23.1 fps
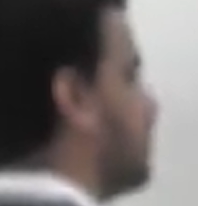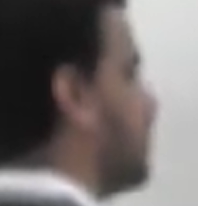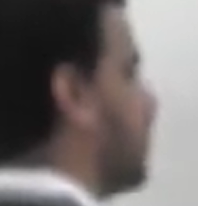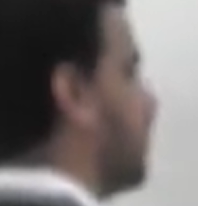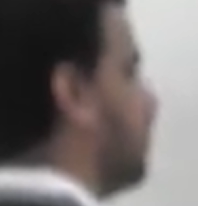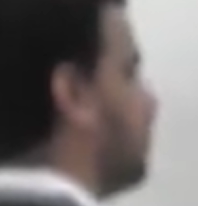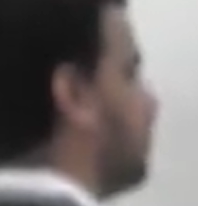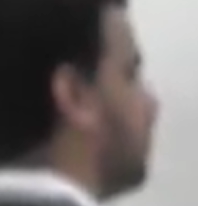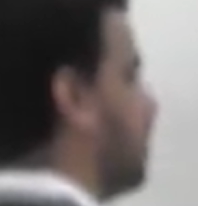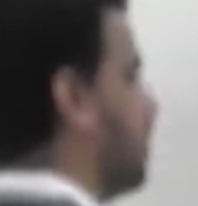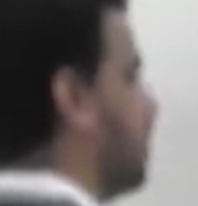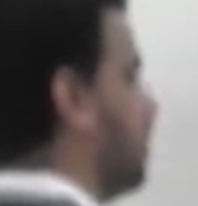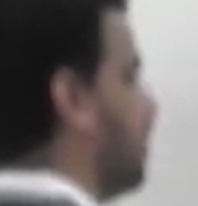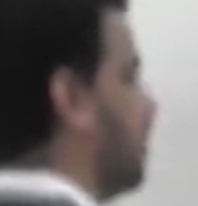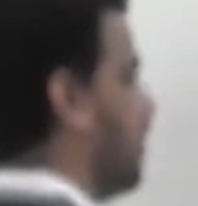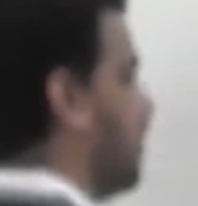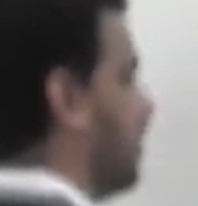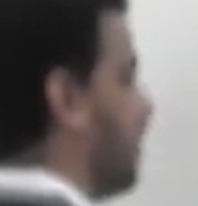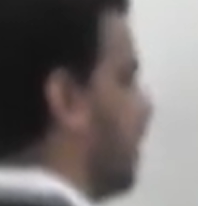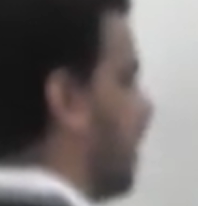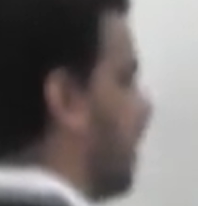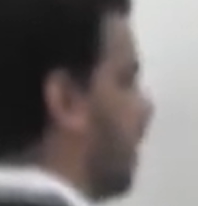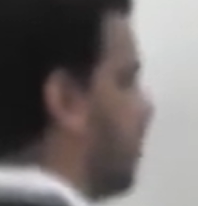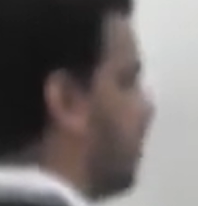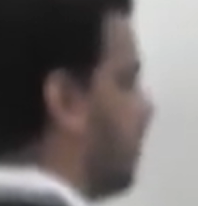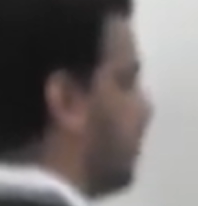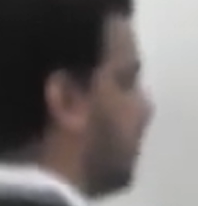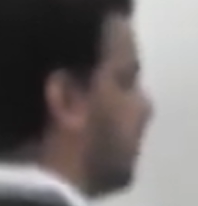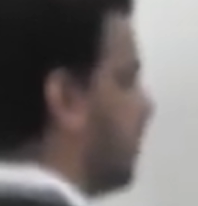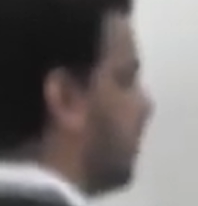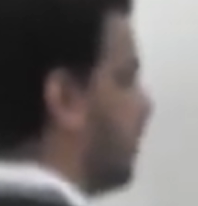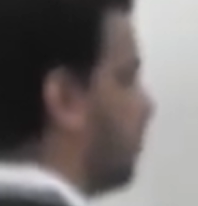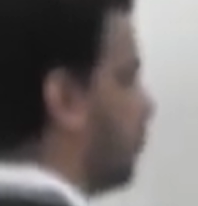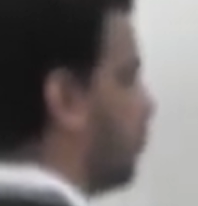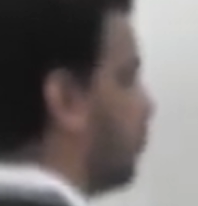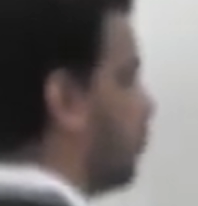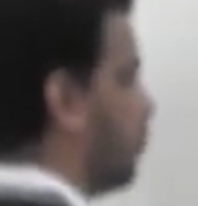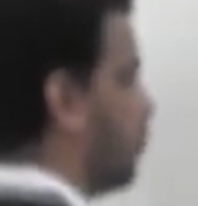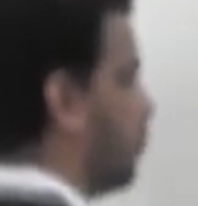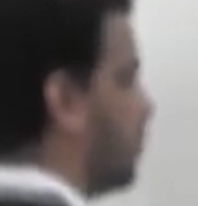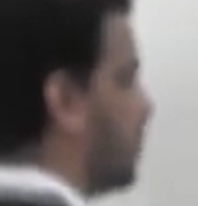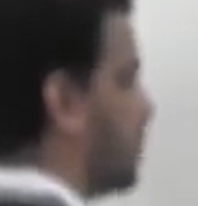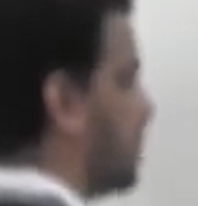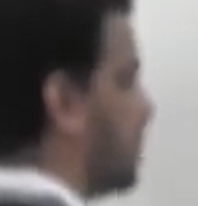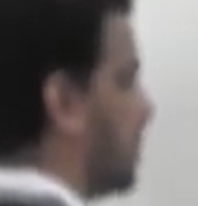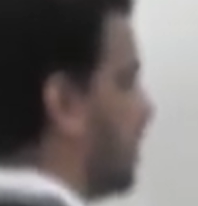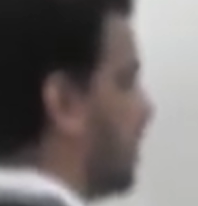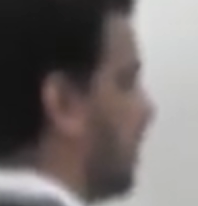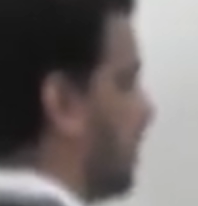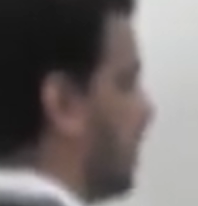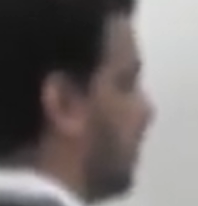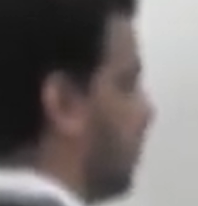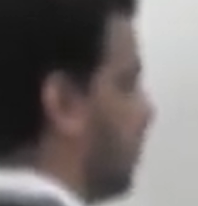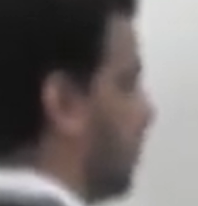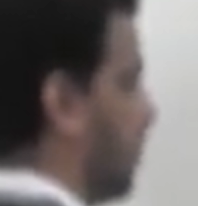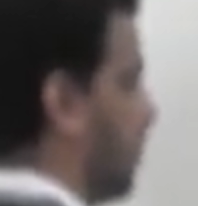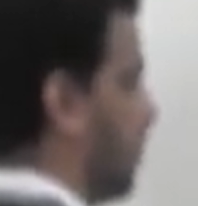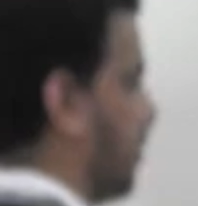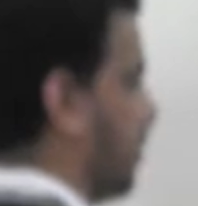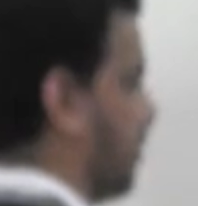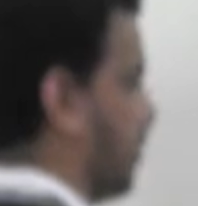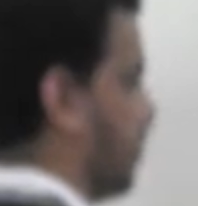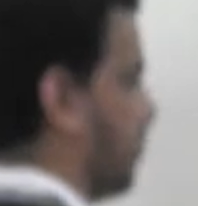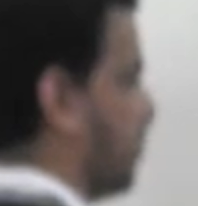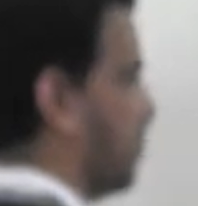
having diameter 1 centimeter.